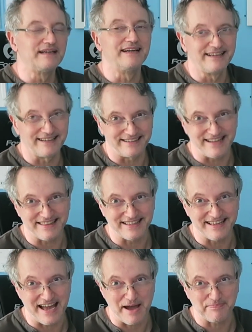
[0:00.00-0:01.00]
and
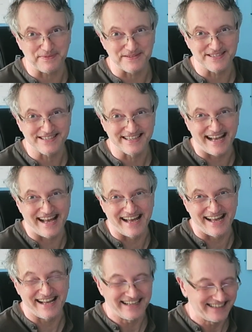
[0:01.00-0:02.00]
nothing happens.
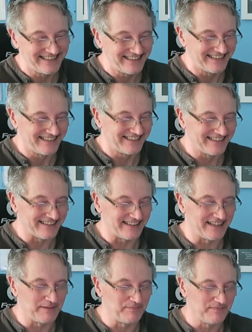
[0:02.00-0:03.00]

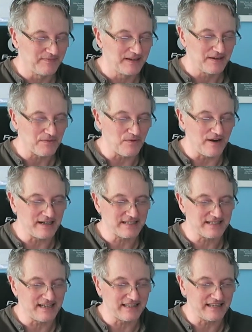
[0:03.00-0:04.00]
Why
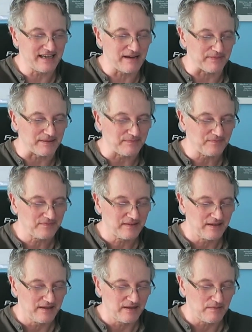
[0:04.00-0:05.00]
does nothing happen?
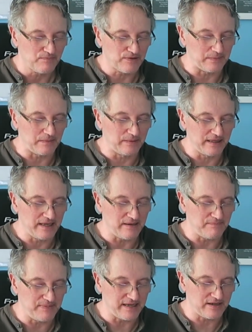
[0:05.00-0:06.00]

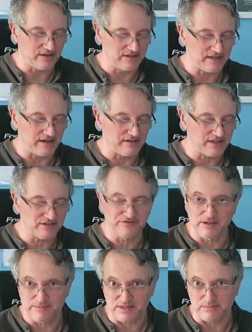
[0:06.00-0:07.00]
Probably because I
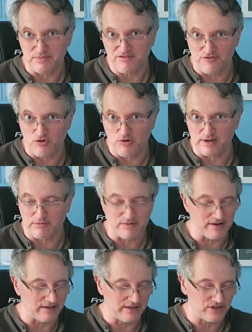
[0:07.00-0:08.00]
just flipped it before and it
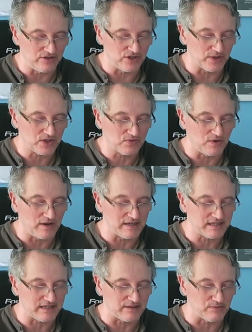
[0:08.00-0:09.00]
won't let you do it
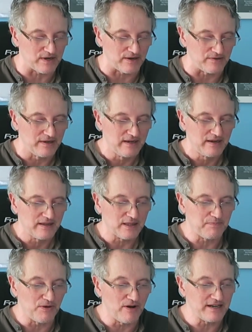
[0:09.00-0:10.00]
twice in a row.
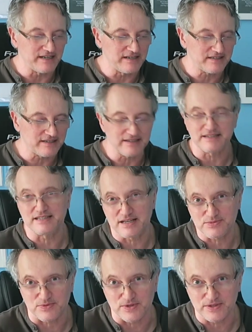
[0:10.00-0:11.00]
The point is, it
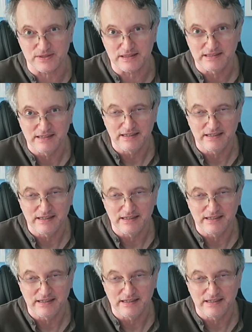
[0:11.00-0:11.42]
does work,